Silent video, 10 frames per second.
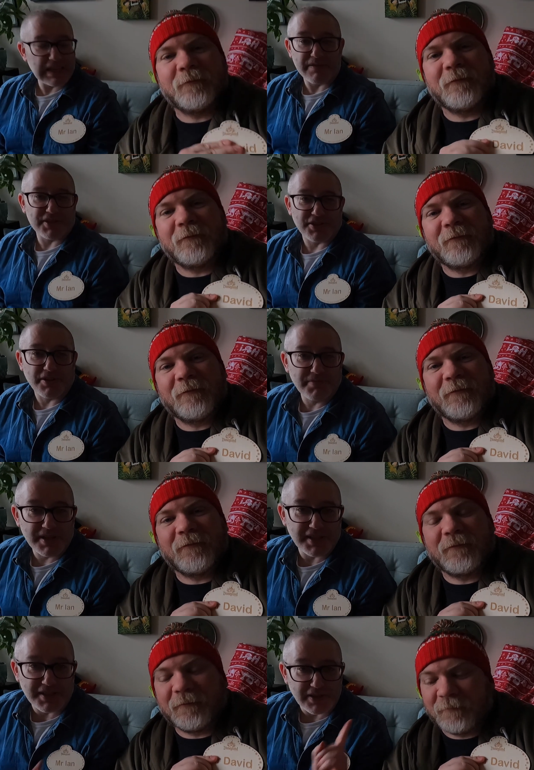Speaker 1: David's not
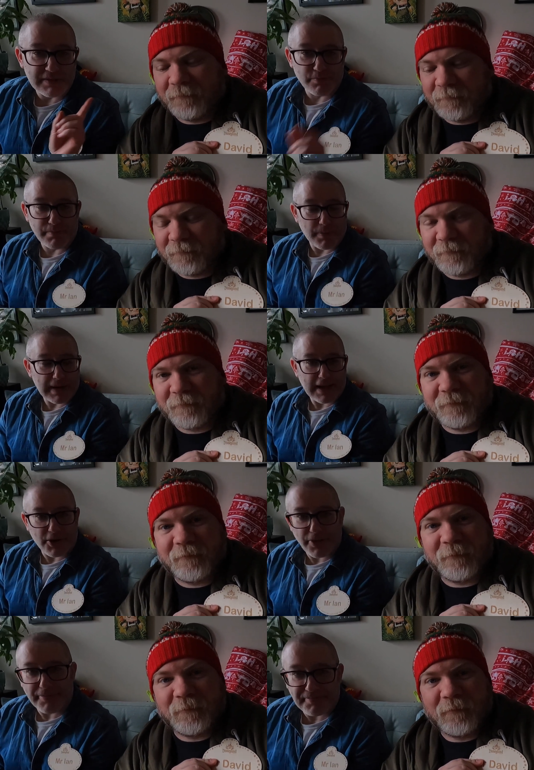because he's got his bobble hat
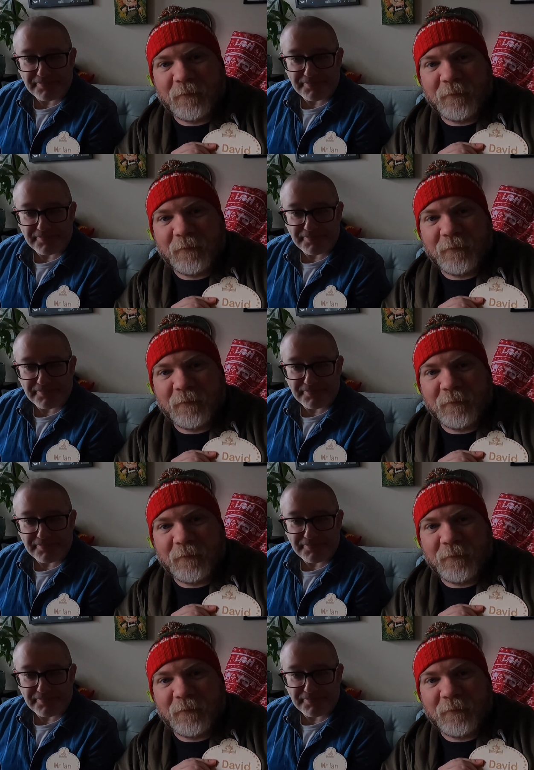on.